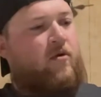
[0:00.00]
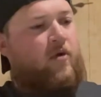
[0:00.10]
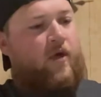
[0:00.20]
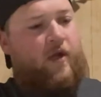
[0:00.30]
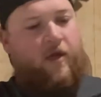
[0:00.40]

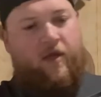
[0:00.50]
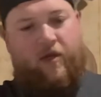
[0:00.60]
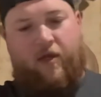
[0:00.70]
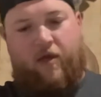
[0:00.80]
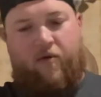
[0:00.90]

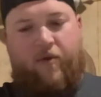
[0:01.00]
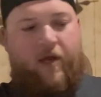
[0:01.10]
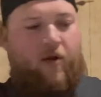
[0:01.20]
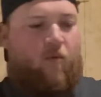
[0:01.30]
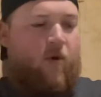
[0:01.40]
And uh, we
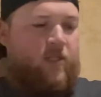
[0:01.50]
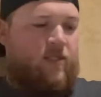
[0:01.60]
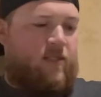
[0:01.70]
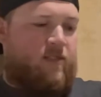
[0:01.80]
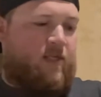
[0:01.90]
got a what's
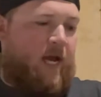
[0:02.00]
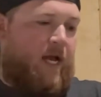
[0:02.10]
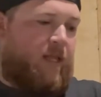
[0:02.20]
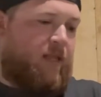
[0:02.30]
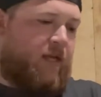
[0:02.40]

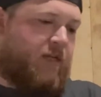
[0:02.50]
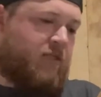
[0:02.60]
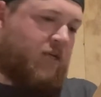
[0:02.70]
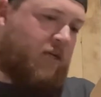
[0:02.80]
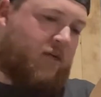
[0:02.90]
inside
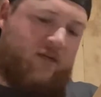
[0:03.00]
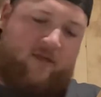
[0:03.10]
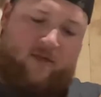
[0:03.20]
list here.